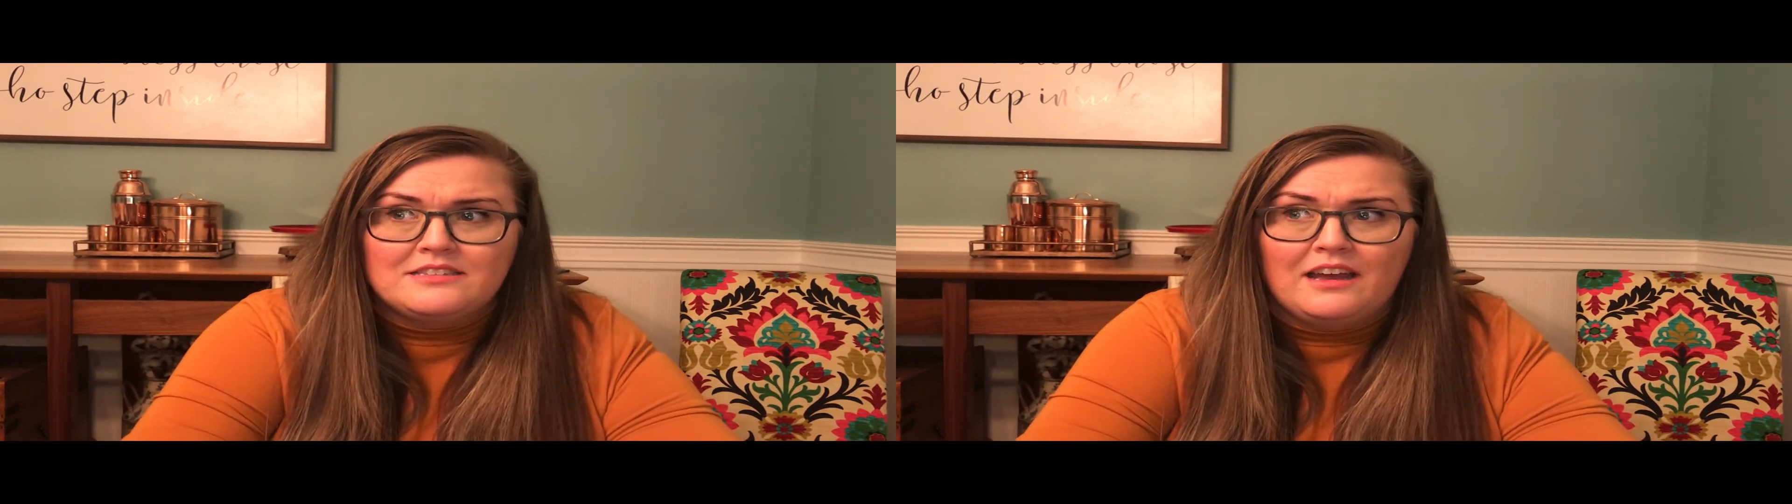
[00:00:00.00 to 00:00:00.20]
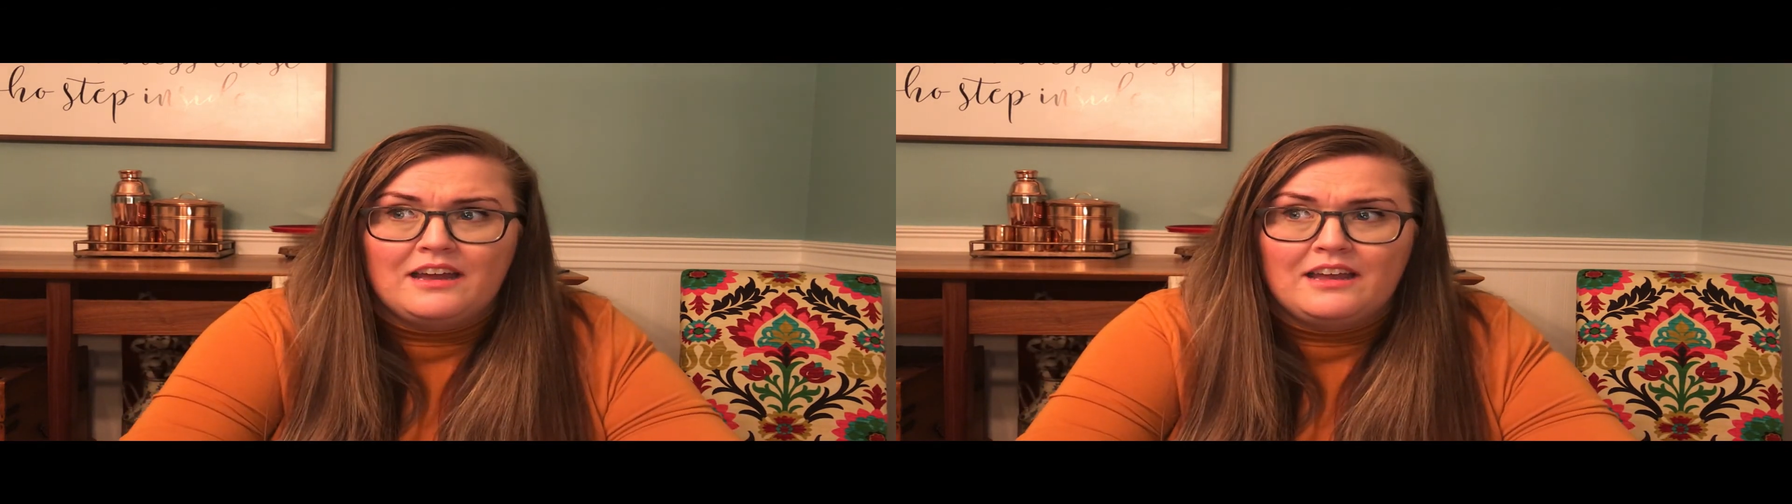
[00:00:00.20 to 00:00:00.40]

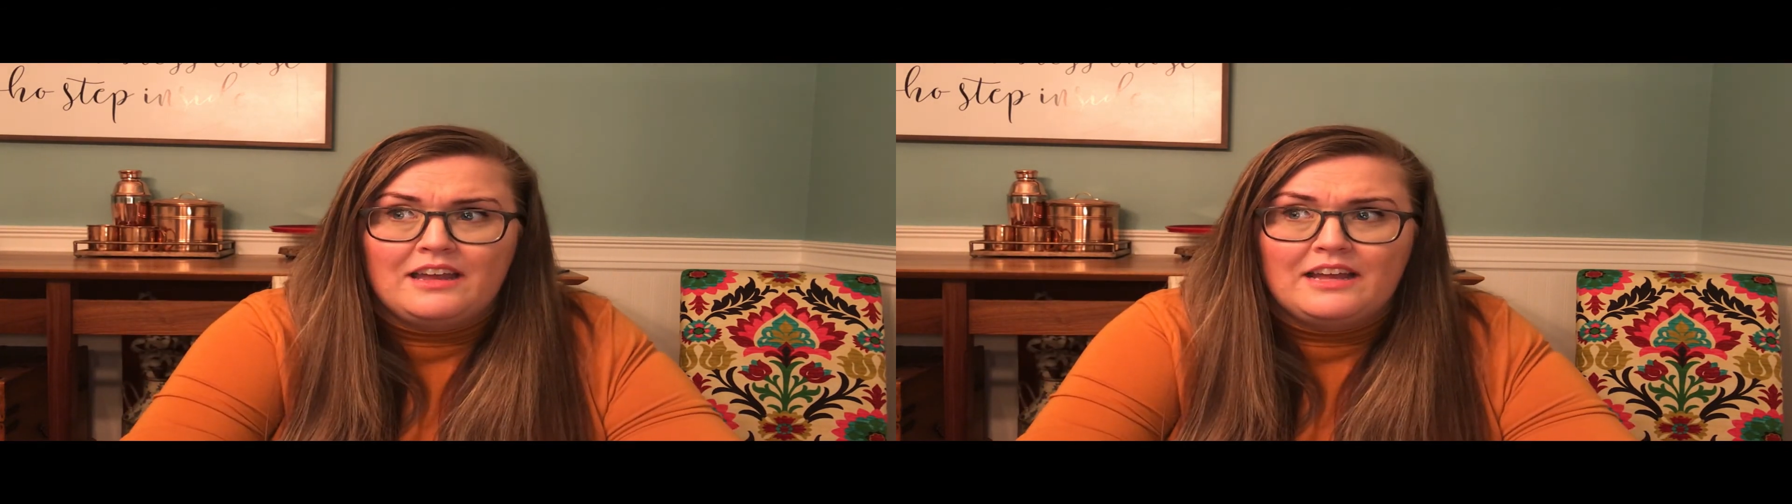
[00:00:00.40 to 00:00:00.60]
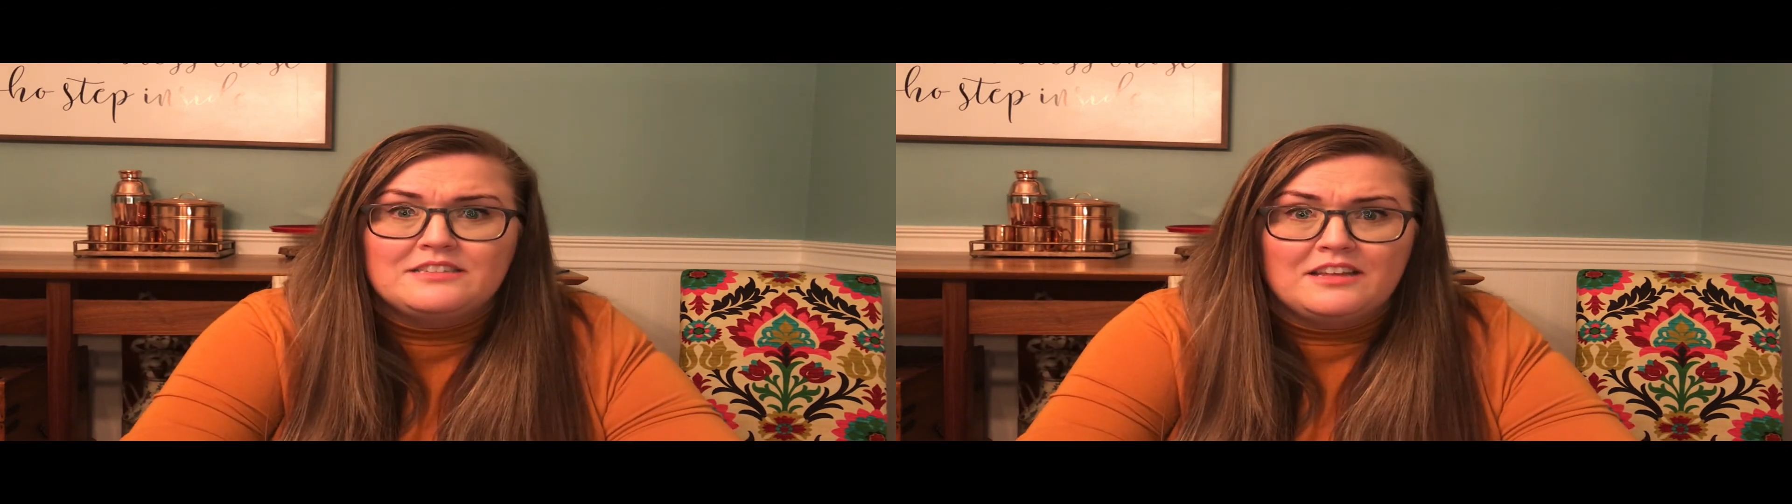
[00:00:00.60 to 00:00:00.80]

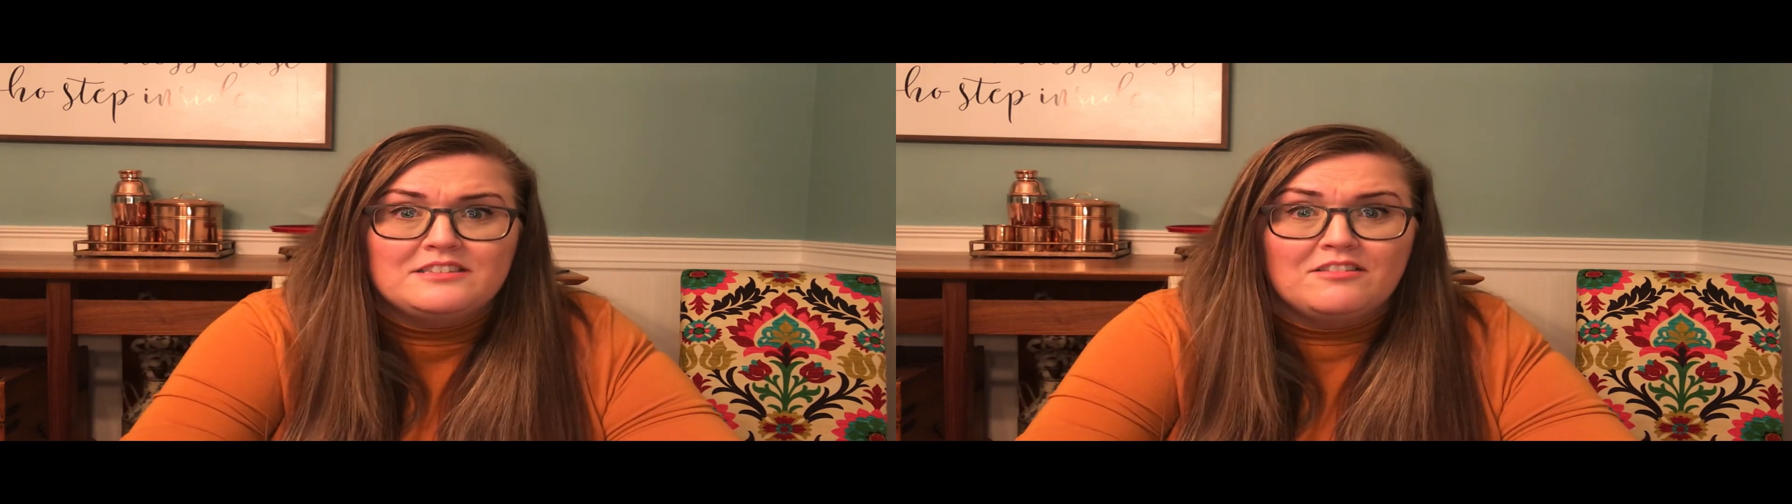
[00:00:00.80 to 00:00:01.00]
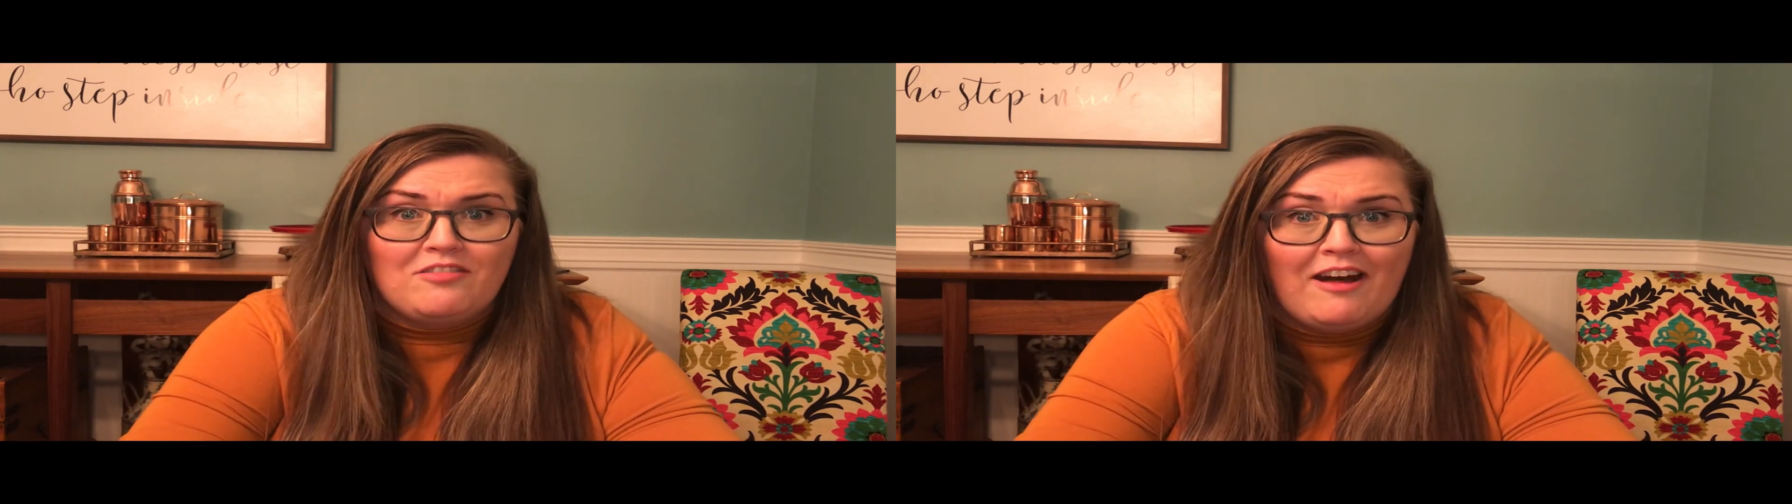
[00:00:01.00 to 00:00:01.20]
a